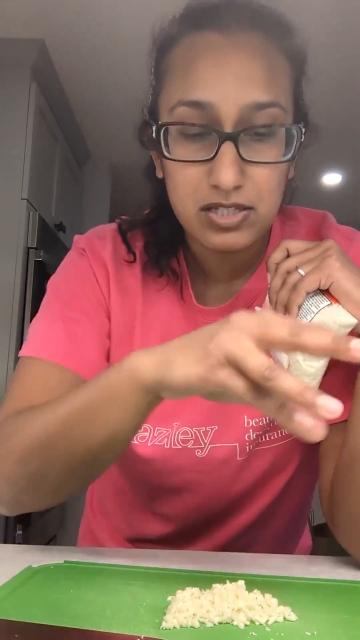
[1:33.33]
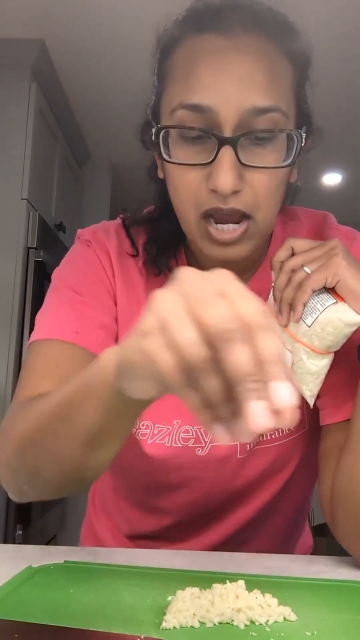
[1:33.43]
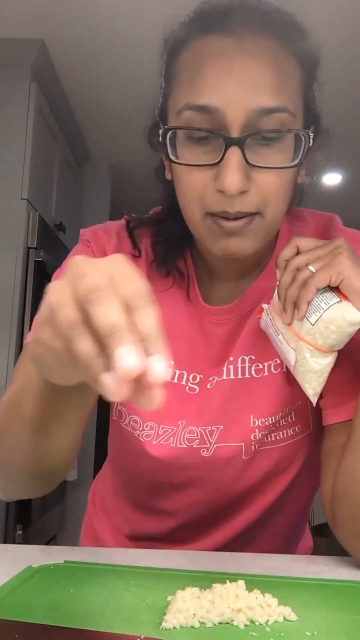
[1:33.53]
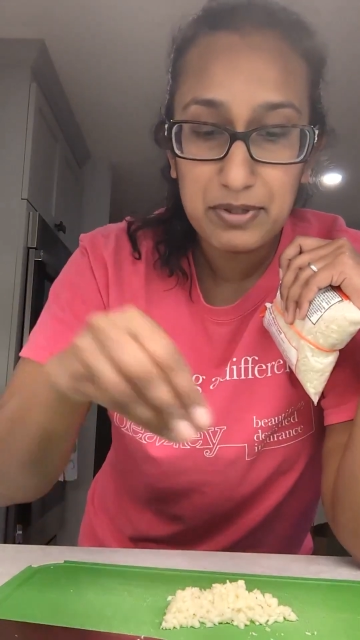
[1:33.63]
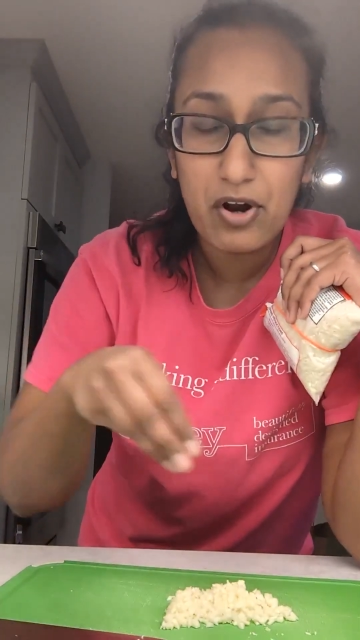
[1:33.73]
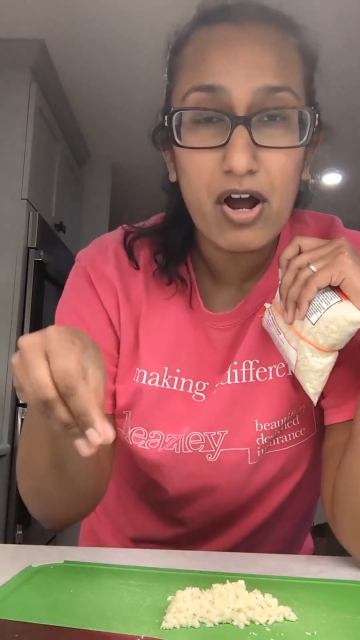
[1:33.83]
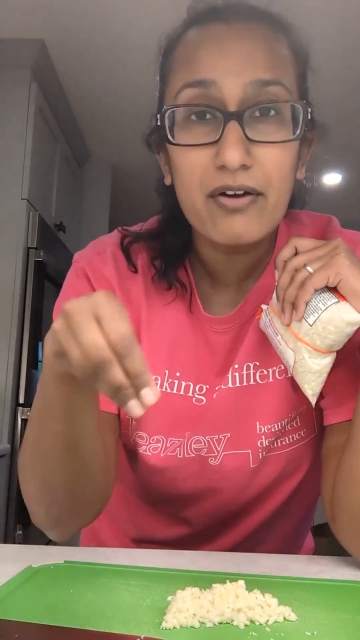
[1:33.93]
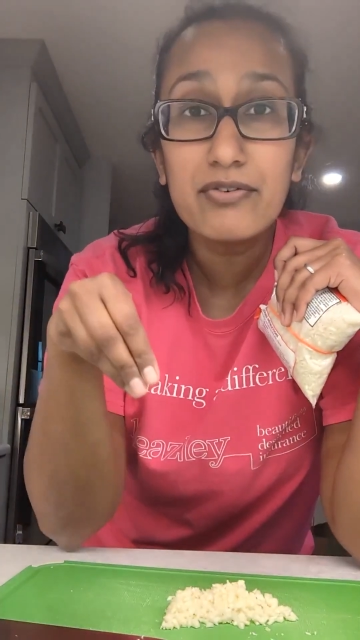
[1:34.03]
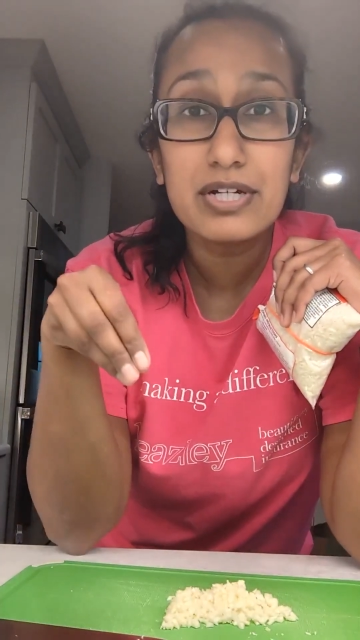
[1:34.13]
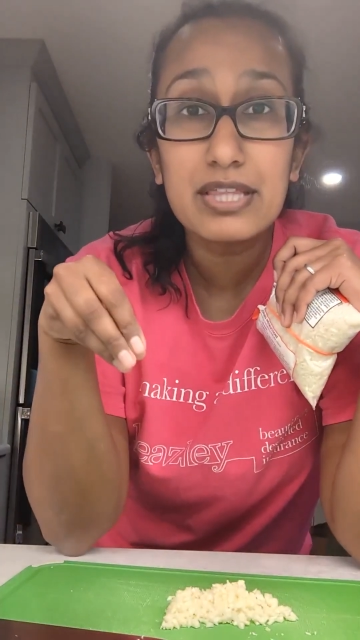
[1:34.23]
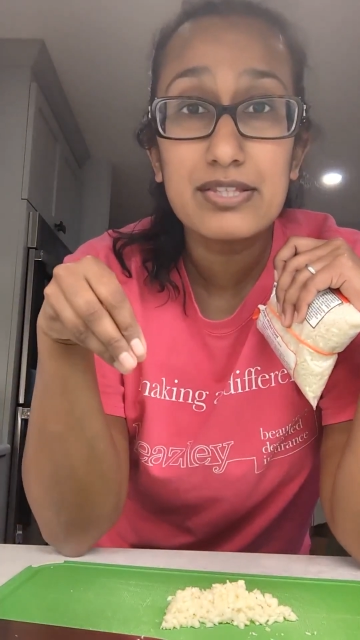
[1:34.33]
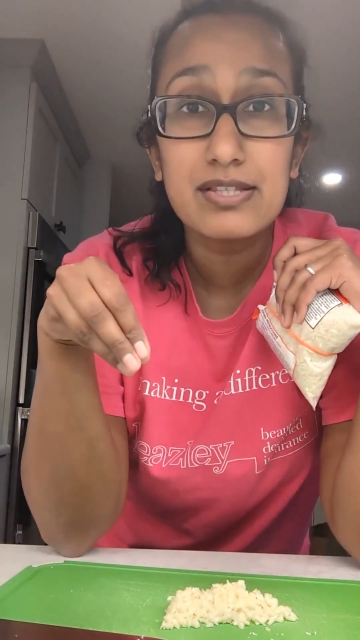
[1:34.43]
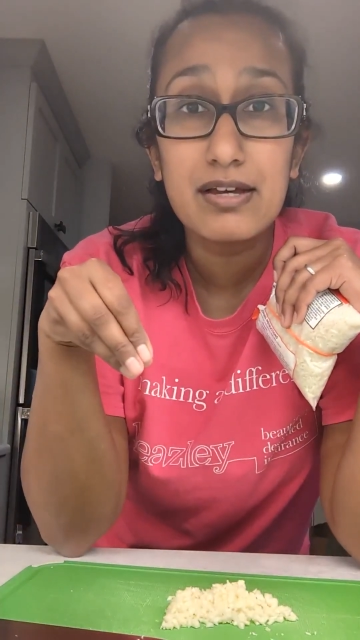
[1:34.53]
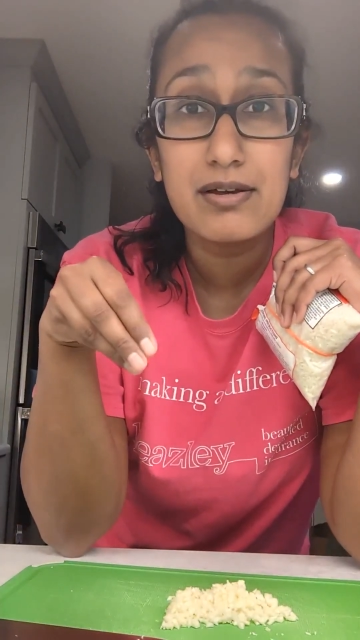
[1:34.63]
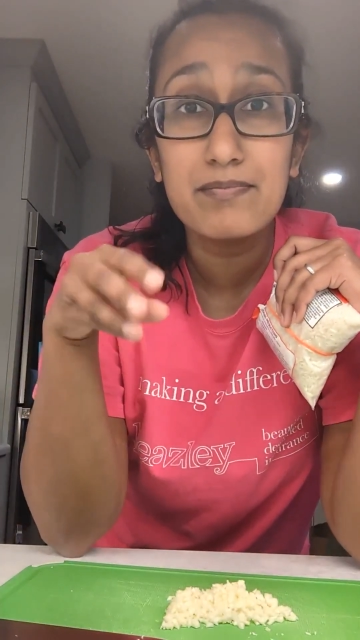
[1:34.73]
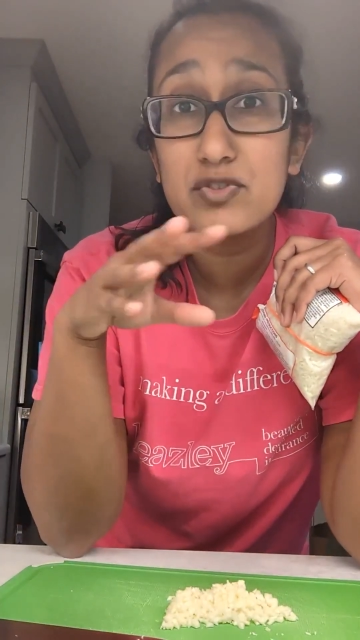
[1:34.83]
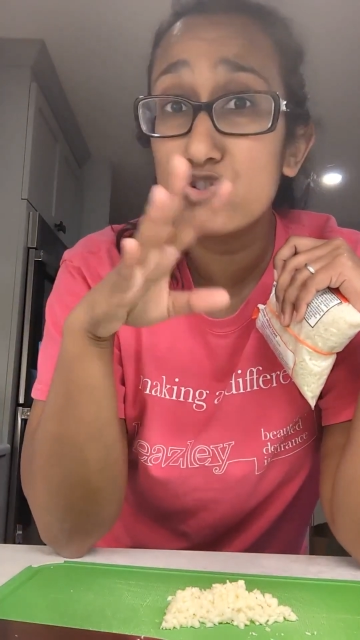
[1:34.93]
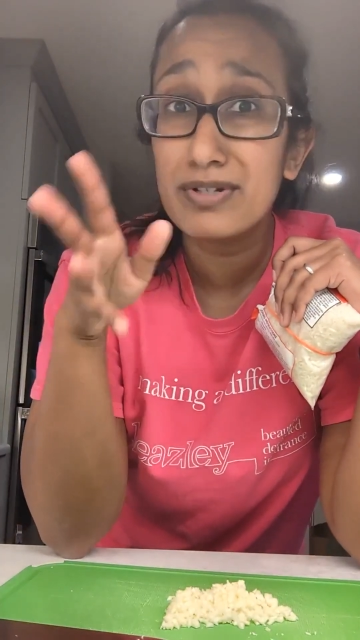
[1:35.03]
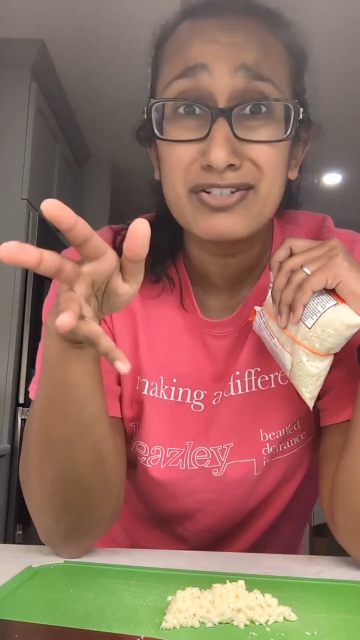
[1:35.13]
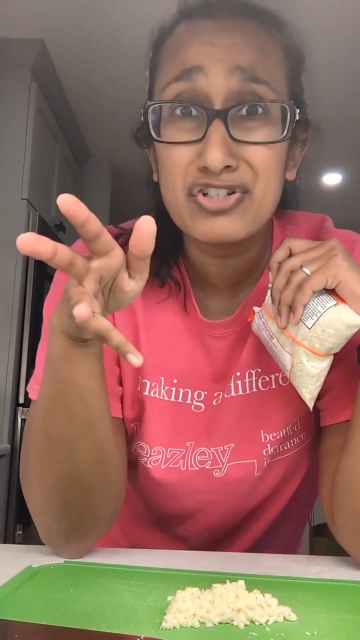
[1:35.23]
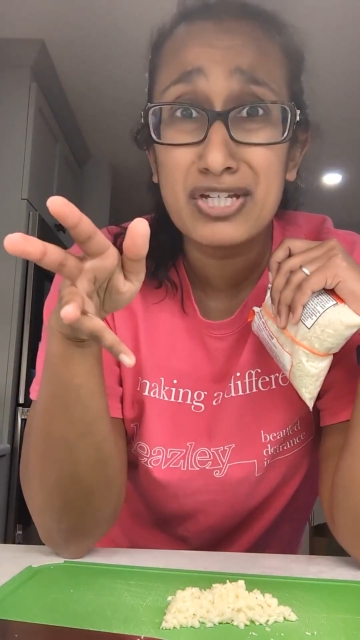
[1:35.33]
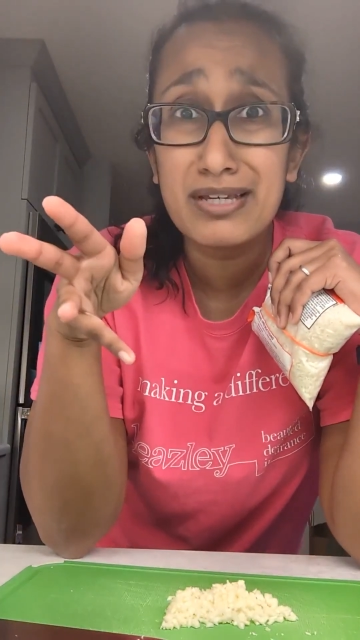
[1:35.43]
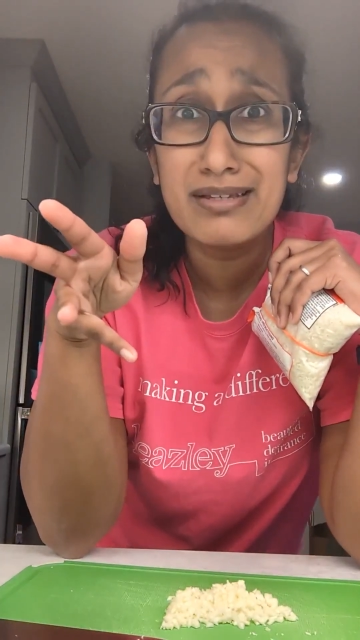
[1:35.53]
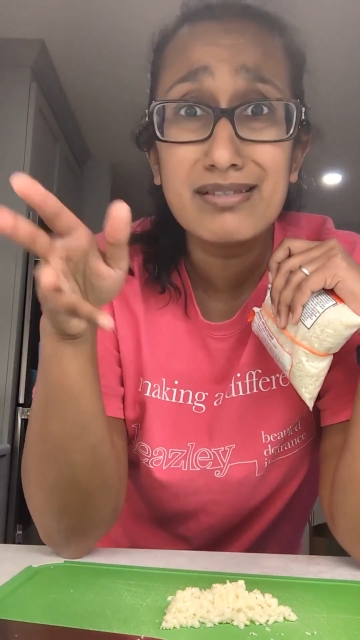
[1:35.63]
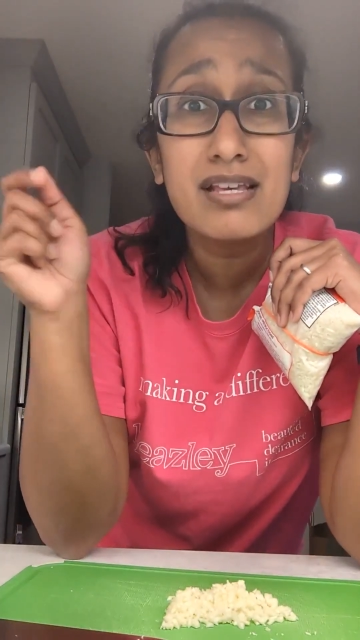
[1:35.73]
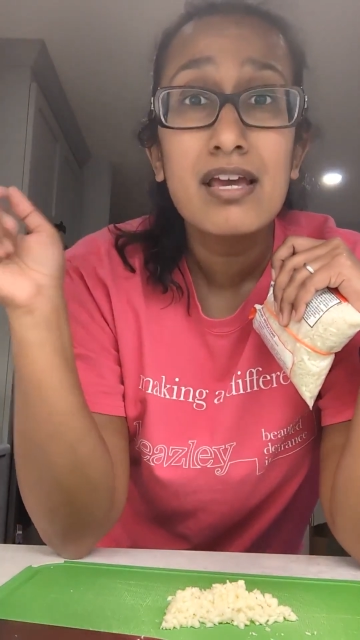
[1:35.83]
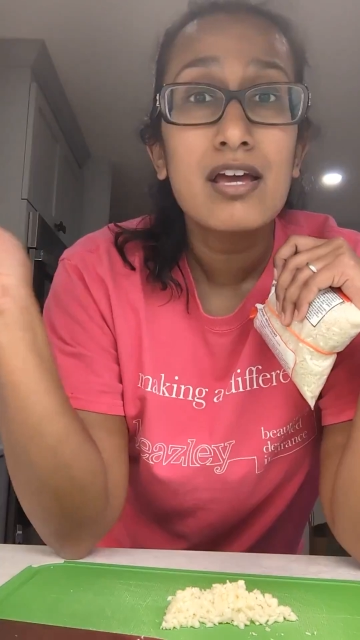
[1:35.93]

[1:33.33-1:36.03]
top it off with some shredded cheese,